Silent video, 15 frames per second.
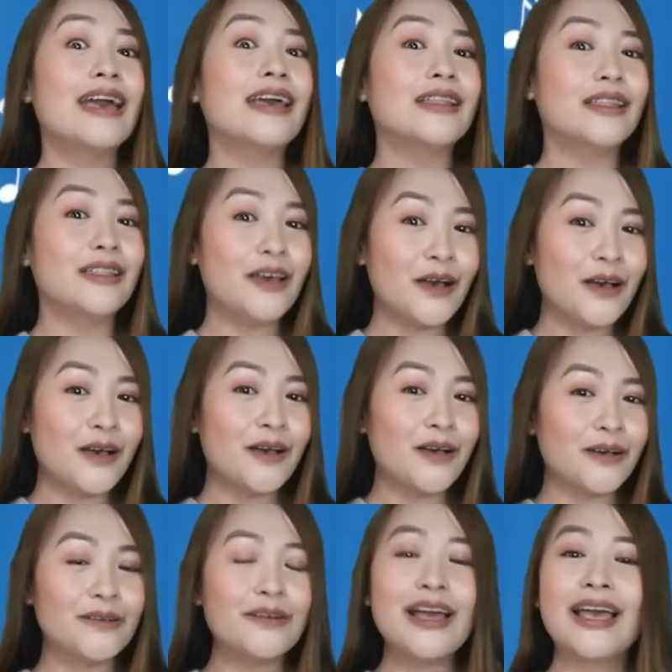
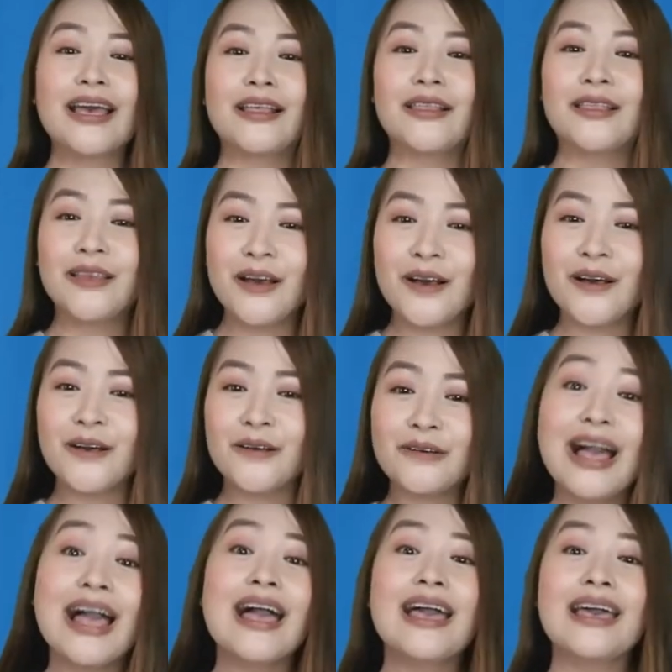Hello, hello,